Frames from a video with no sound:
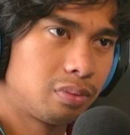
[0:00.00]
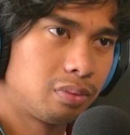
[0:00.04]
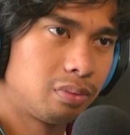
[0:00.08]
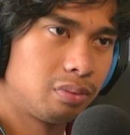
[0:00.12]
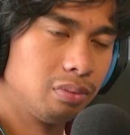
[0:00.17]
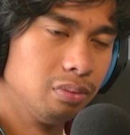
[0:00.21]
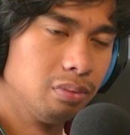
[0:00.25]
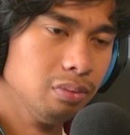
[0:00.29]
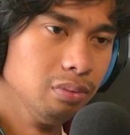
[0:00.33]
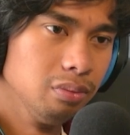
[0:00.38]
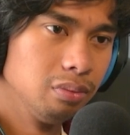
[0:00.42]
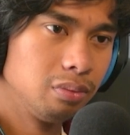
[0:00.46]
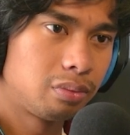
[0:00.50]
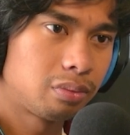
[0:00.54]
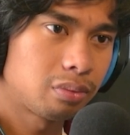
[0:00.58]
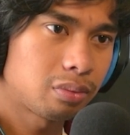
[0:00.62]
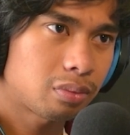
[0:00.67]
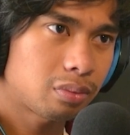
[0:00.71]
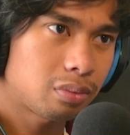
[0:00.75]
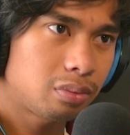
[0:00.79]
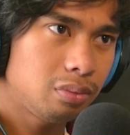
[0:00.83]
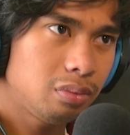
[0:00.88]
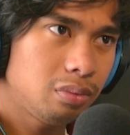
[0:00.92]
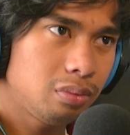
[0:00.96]

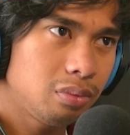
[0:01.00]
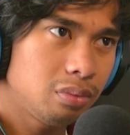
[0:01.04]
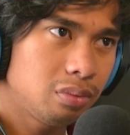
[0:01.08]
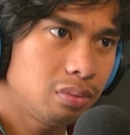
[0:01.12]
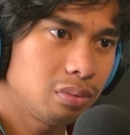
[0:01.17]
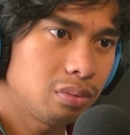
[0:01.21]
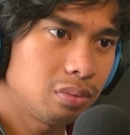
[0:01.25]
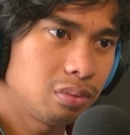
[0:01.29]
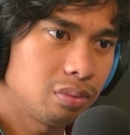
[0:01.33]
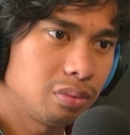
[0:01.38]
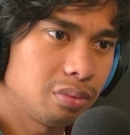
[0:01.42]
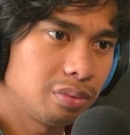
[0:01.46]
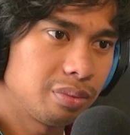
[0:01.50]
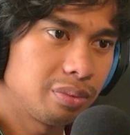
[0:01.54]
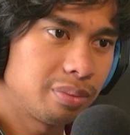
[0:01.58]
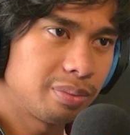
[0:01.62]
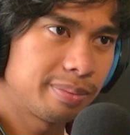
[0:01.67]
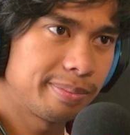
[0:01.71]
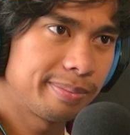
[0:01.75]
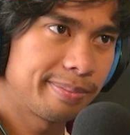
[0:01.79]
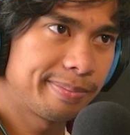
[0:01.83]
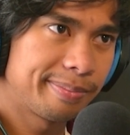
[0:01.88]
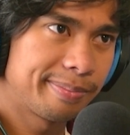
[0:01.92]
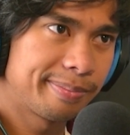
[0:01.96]

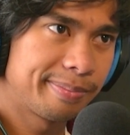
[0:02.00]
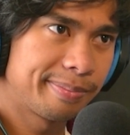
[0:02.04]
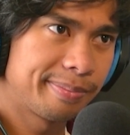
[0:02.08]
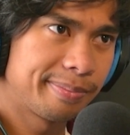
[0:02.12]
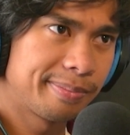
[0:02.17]
Nobody speaks.